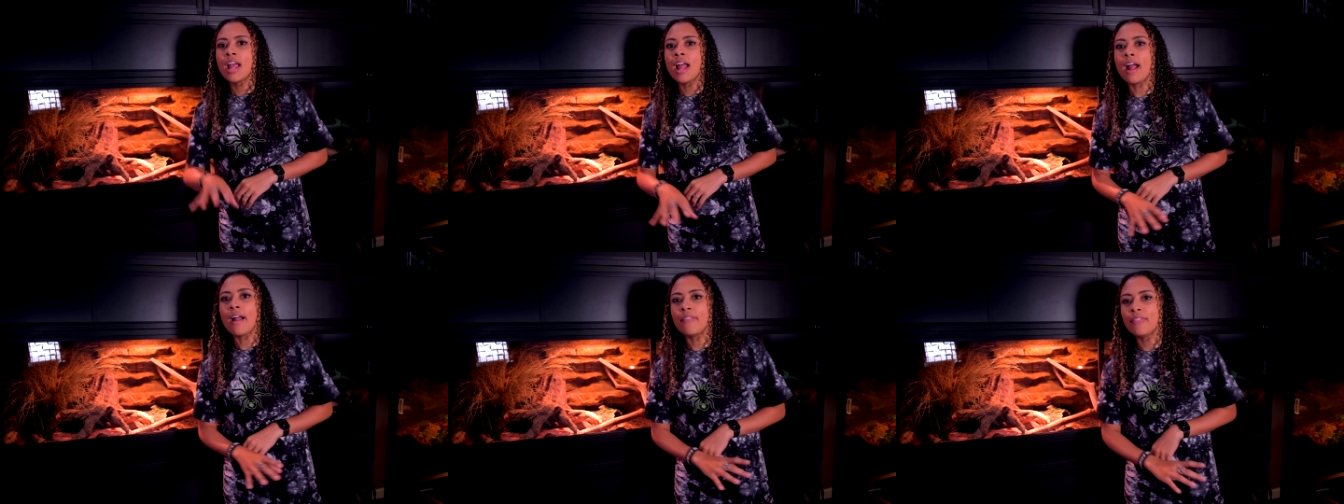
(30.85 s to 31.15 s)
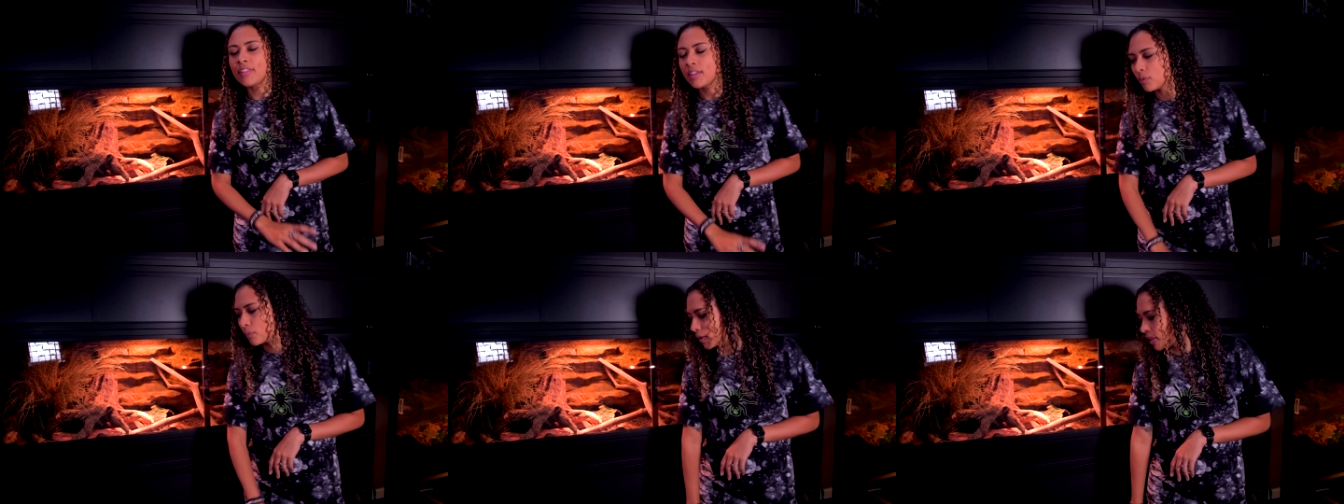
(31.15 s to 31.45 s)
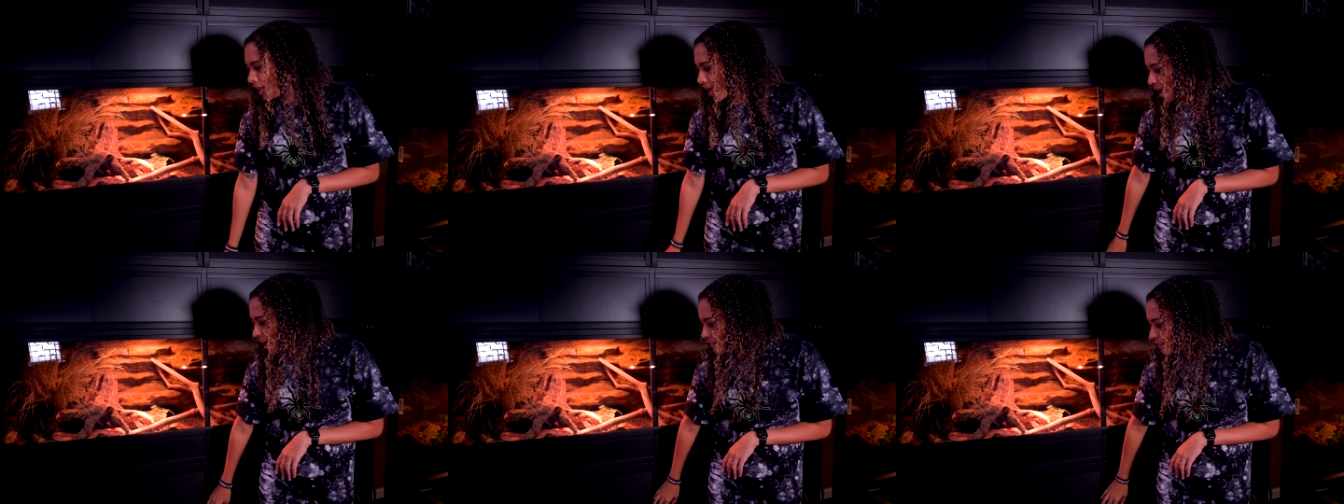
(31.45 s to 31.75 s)
and then we
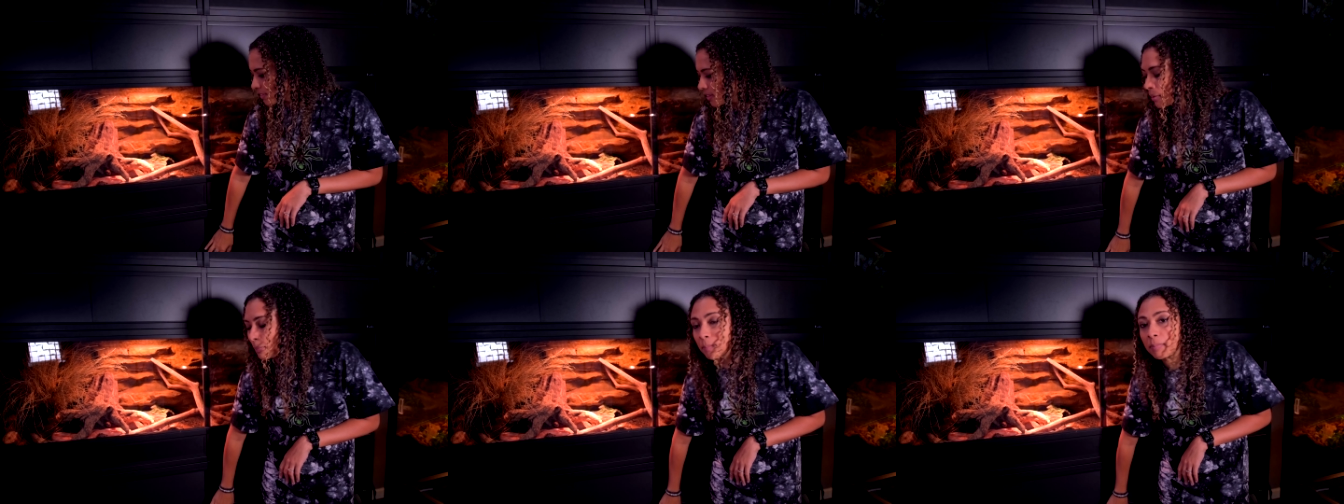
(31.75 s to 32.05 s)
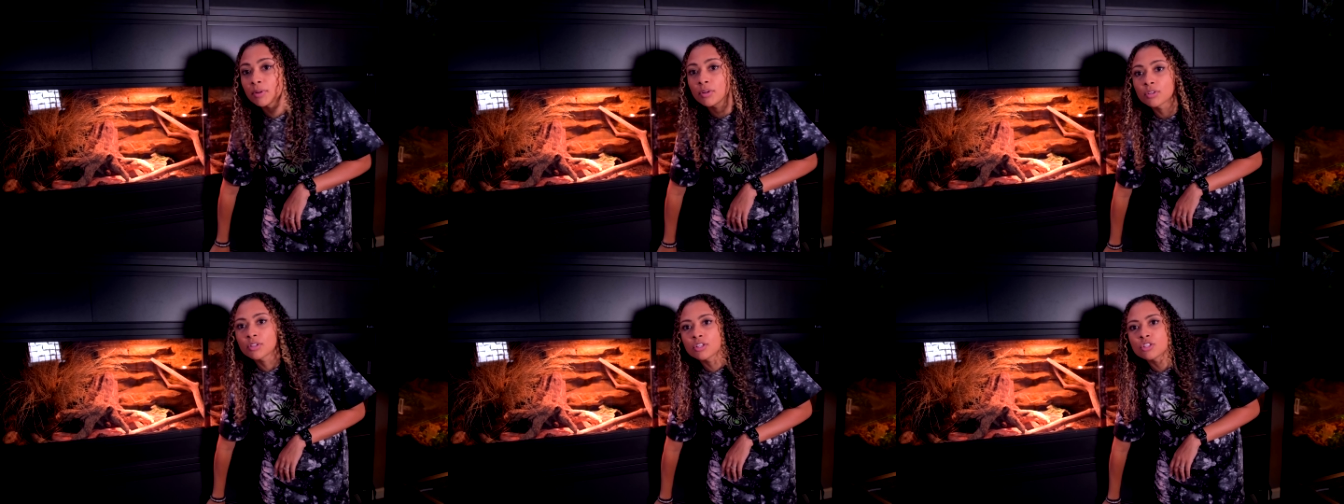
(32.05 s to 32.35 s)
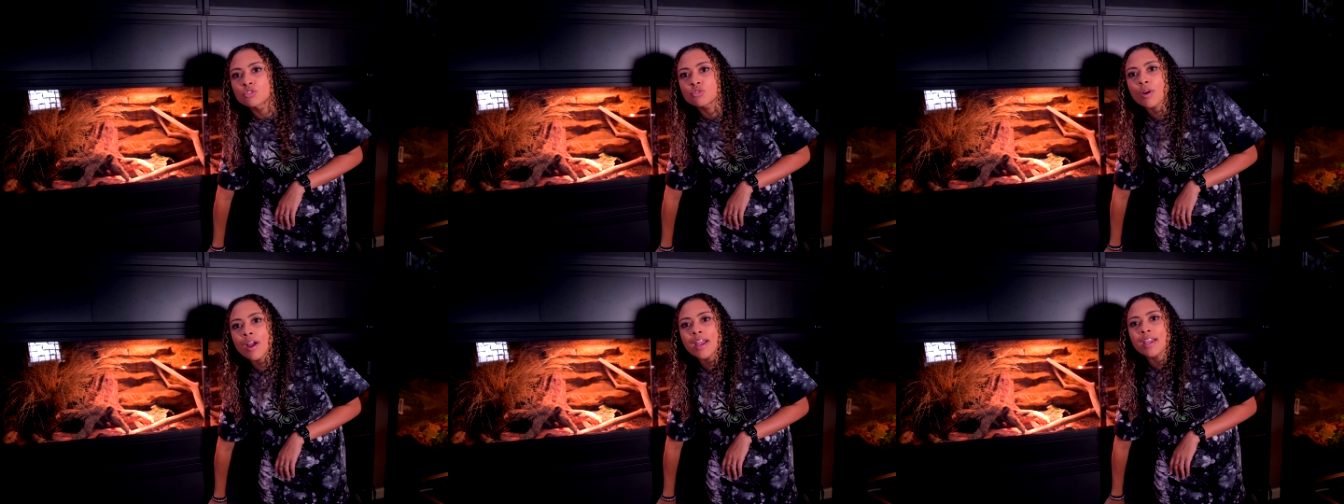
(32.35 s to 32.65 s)
have the bearded
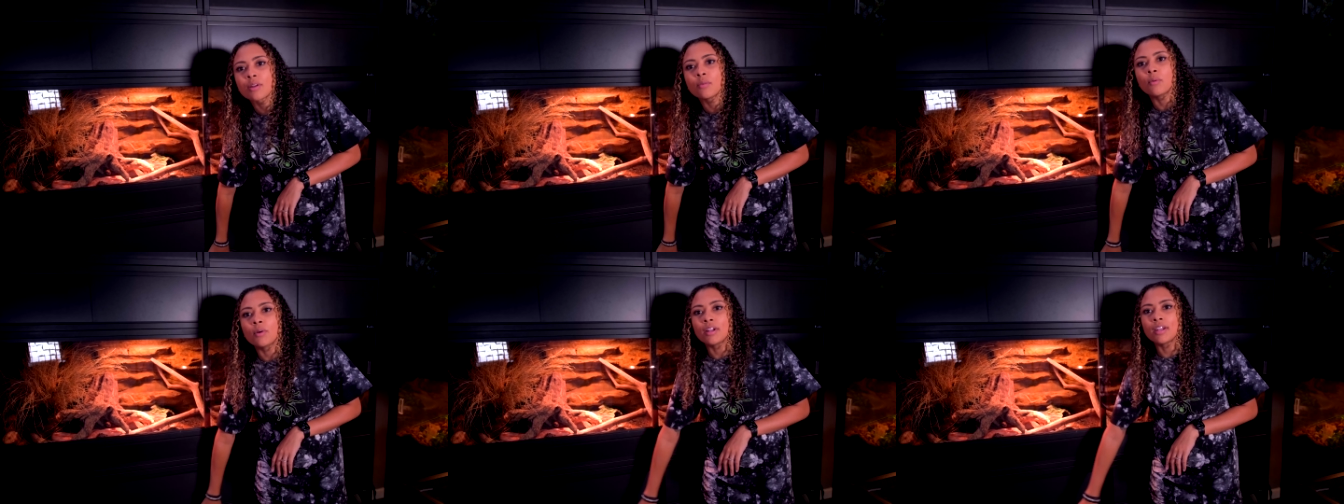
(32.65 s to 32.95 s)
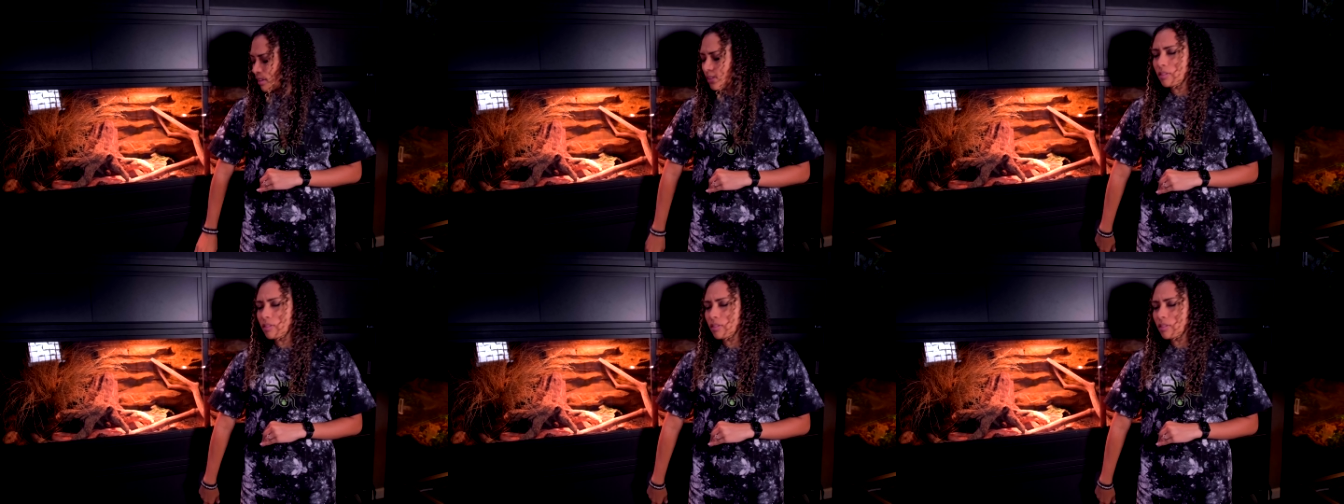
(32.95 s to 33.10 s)
dragon one.